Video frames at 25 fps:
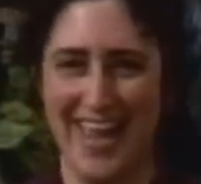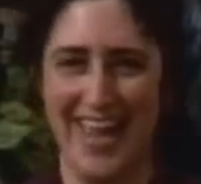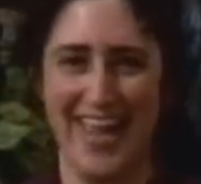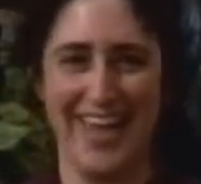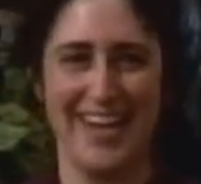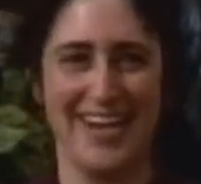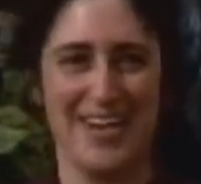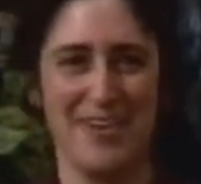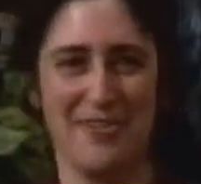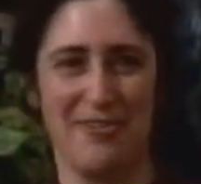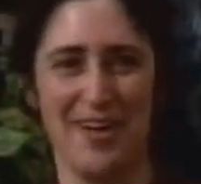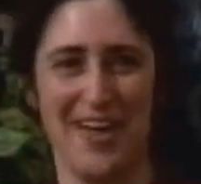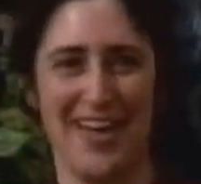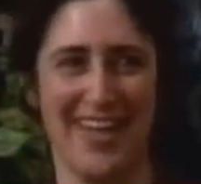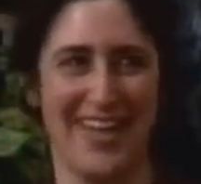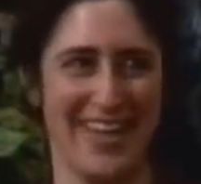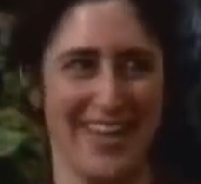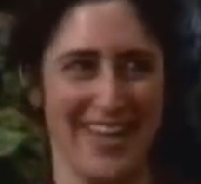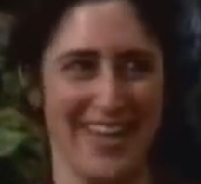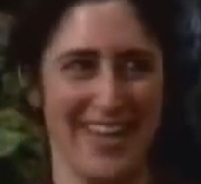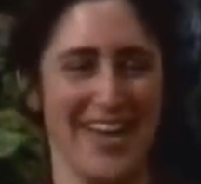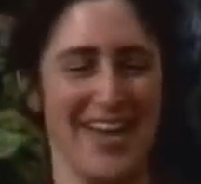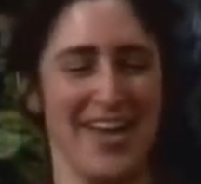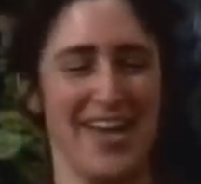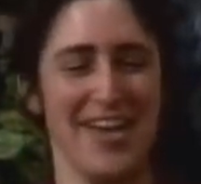Anyway,
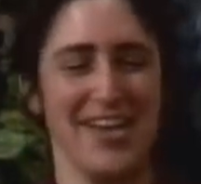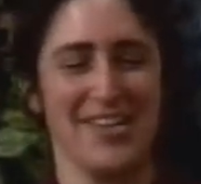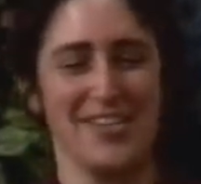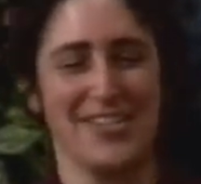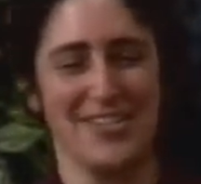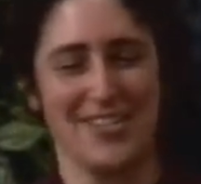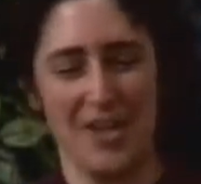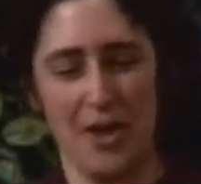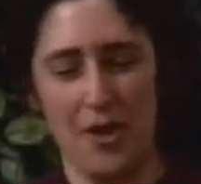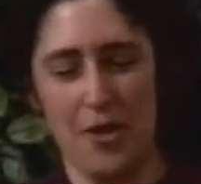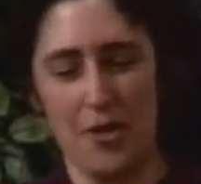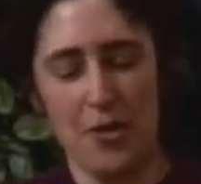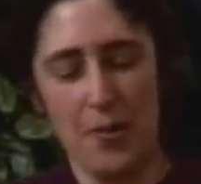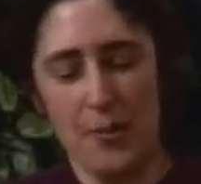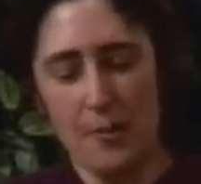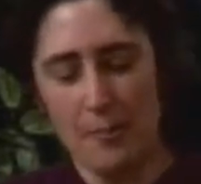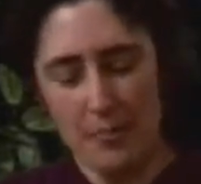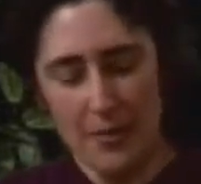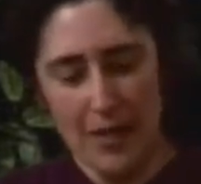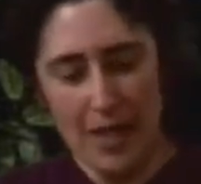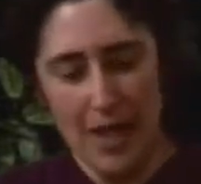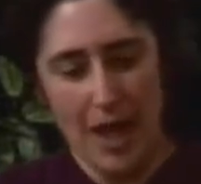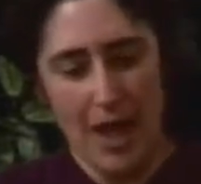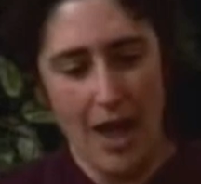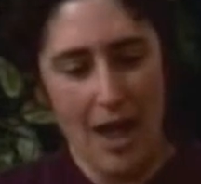so
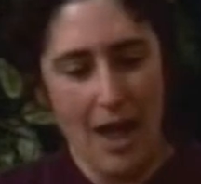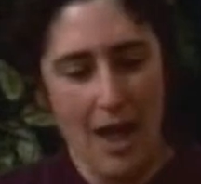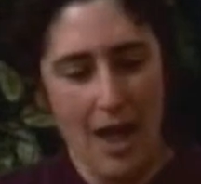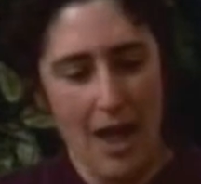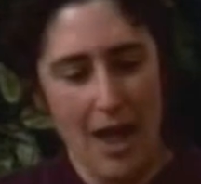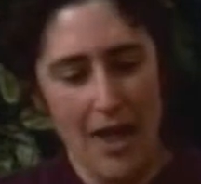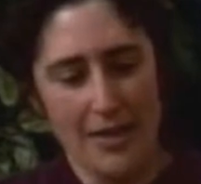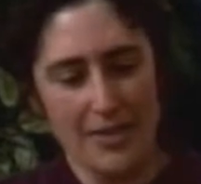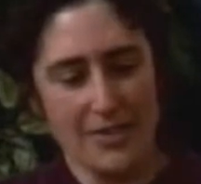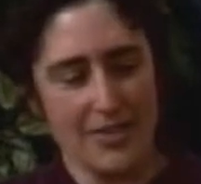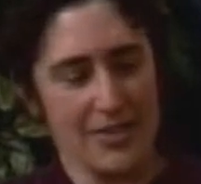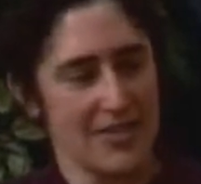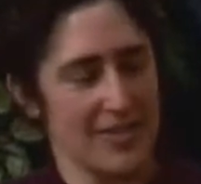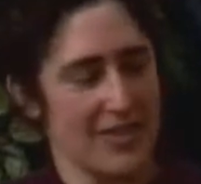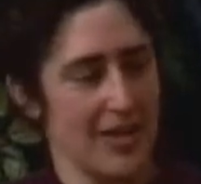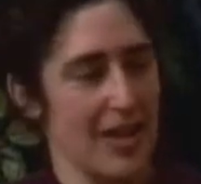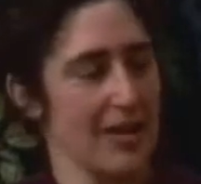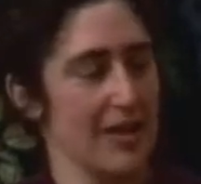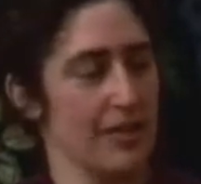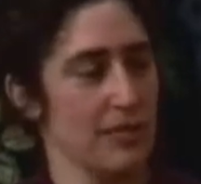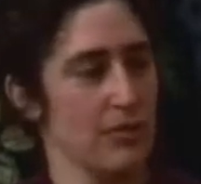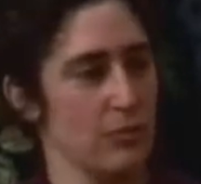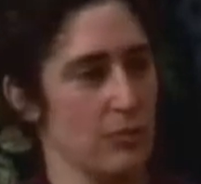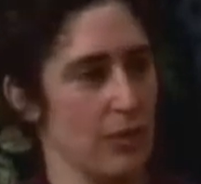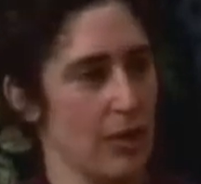I
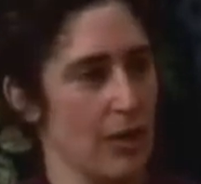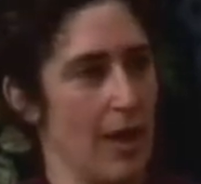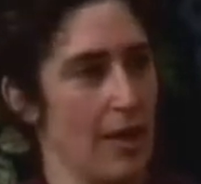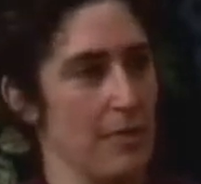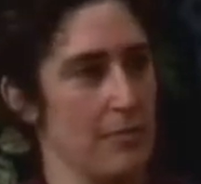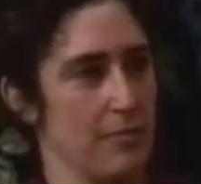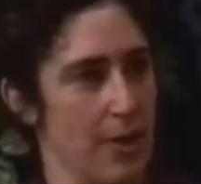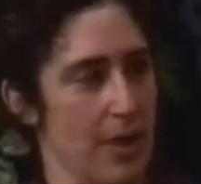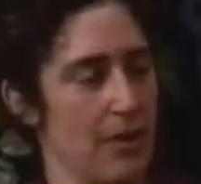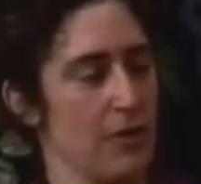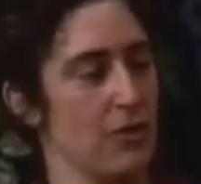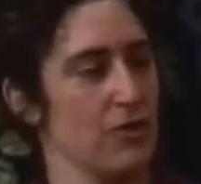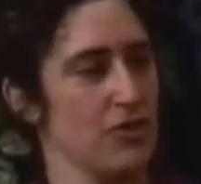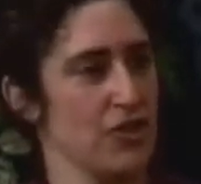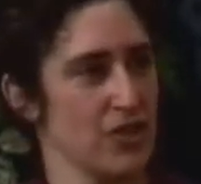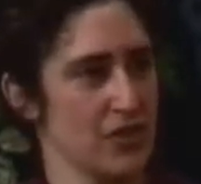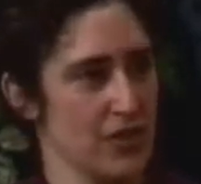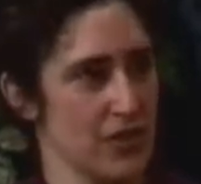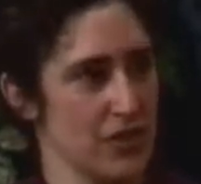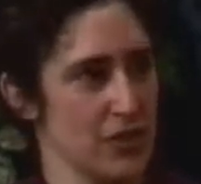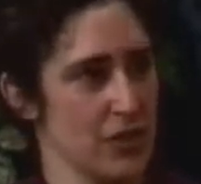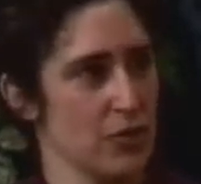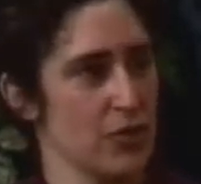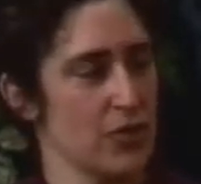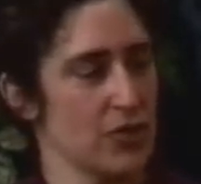decided I better
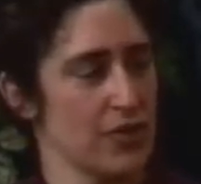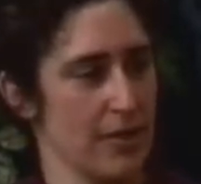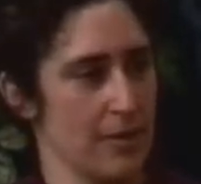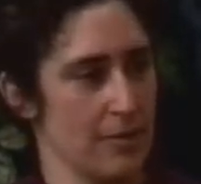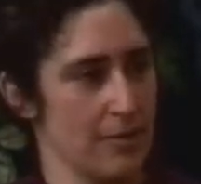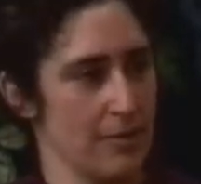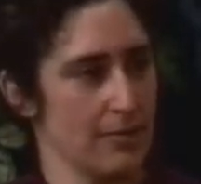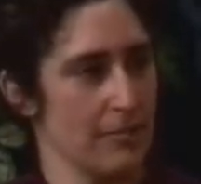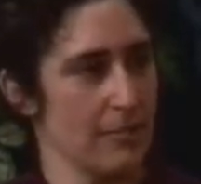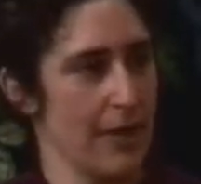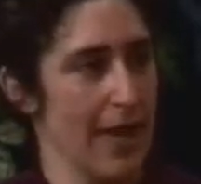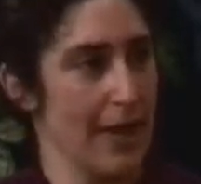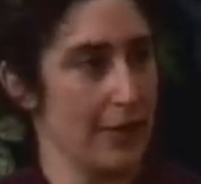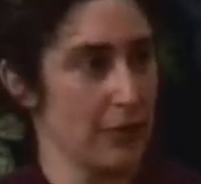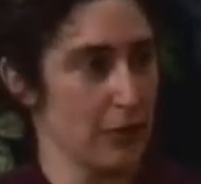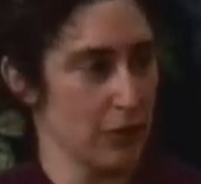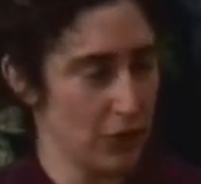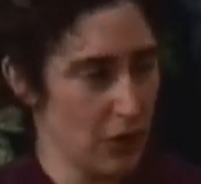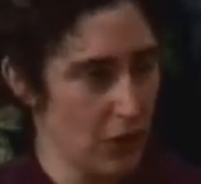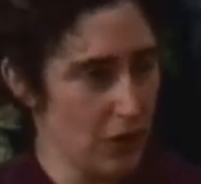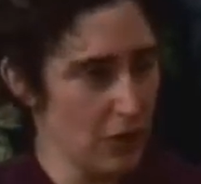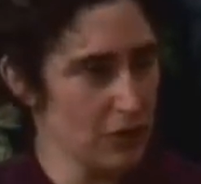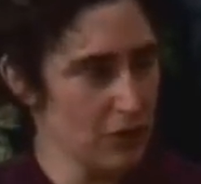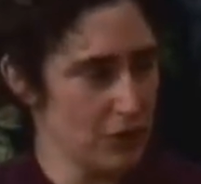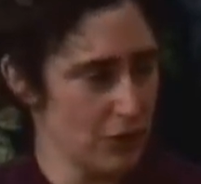just do some
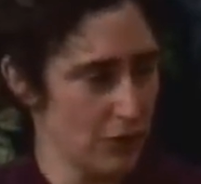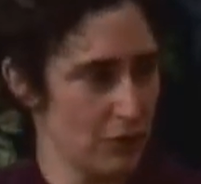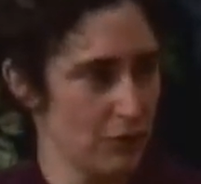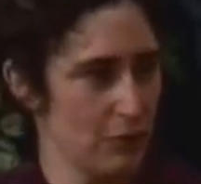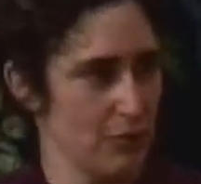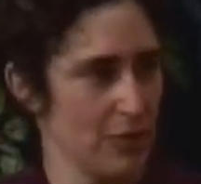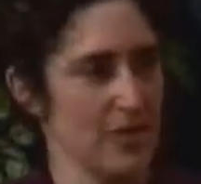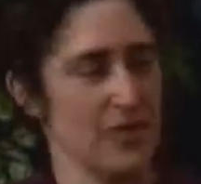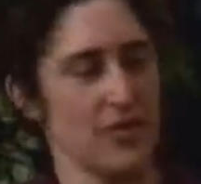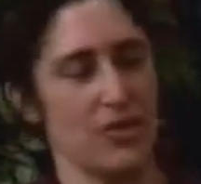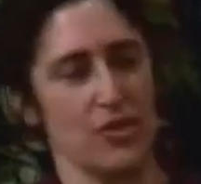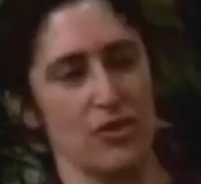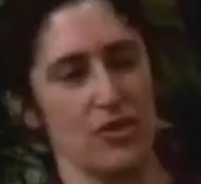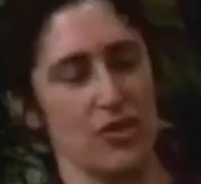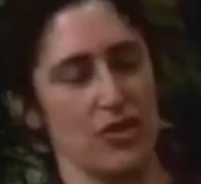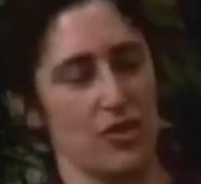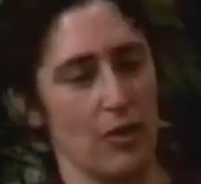agricultural research.